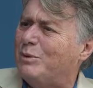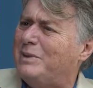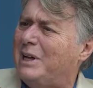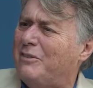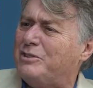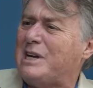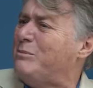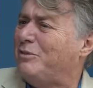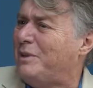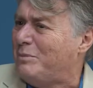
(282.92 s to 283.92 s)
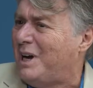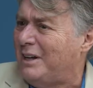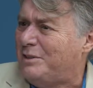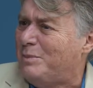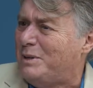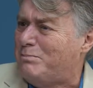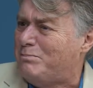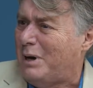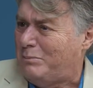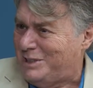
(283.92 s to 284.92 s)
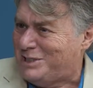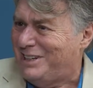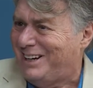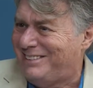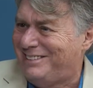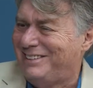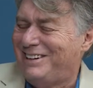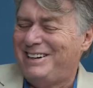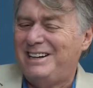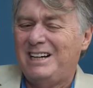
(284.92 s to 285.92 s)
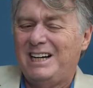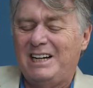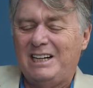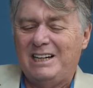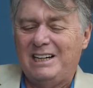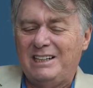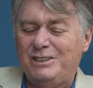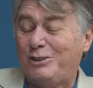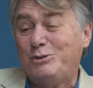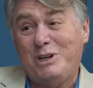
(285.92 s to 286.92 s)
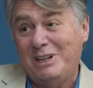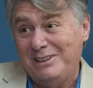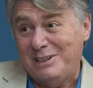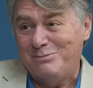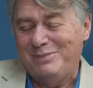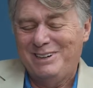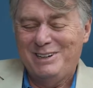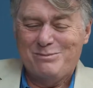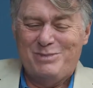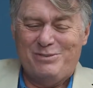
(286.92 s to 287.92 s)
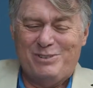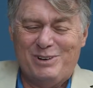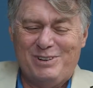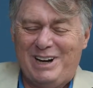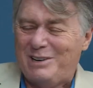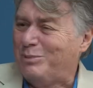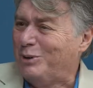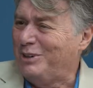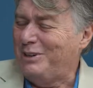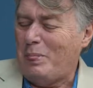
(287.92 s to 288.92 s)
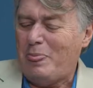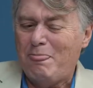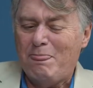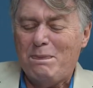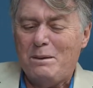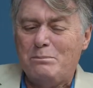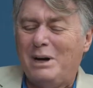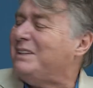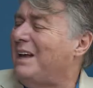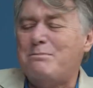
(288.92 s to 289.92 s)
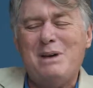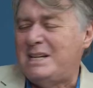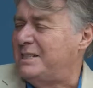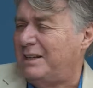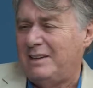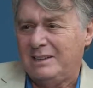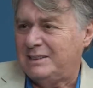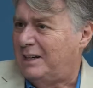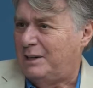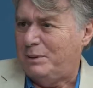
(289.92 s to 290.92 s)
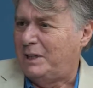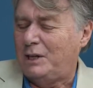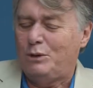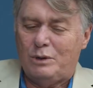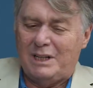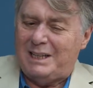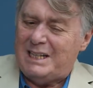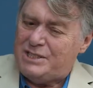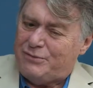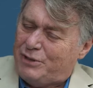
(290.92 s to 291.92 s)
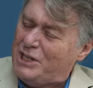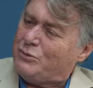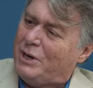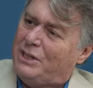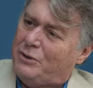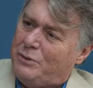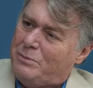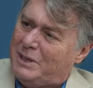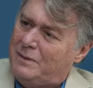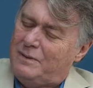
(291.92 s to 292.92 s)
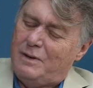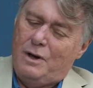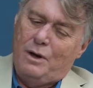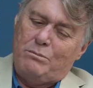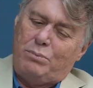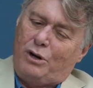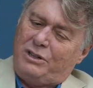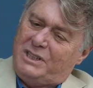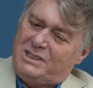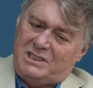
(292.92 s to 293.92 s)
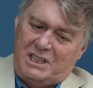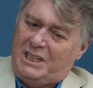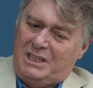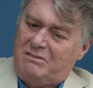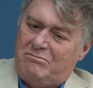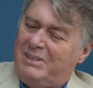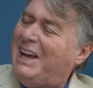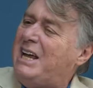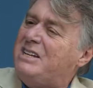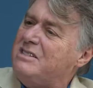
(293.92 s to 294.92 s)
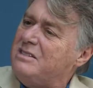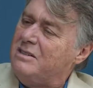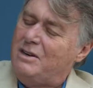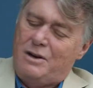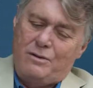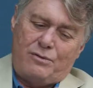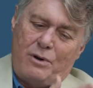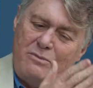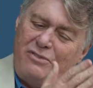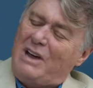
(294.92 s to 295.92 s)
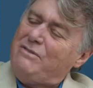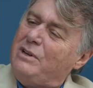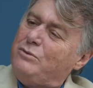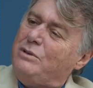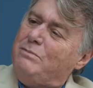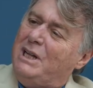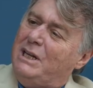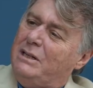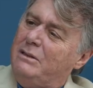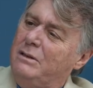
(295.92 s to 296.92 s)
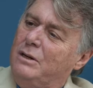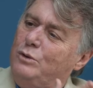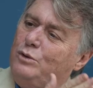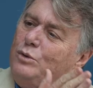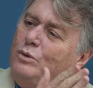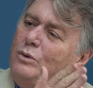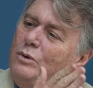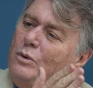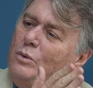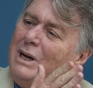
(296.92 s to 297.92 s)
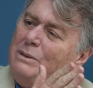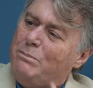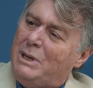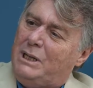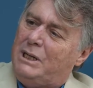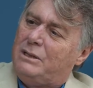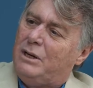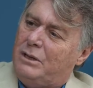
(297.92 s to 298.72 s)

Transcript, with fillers: of them, some of them can't be published yet, uh, not to kill them before they are born but amazing things are happening. Look, this free trade agreement brought us in days from 500 million to $1 billion